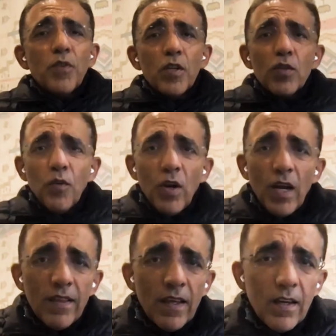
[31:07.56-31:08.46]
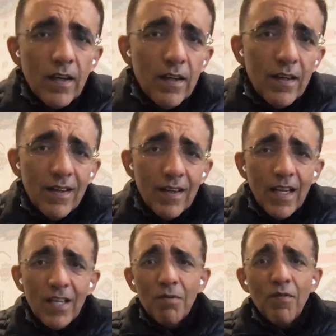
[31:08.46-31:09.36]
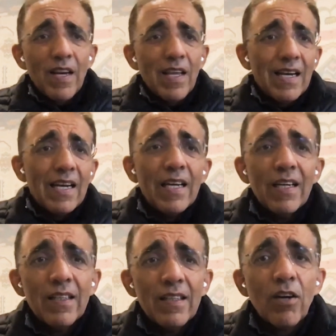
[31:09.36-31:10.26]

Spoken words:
first of all, I think let's be very clear.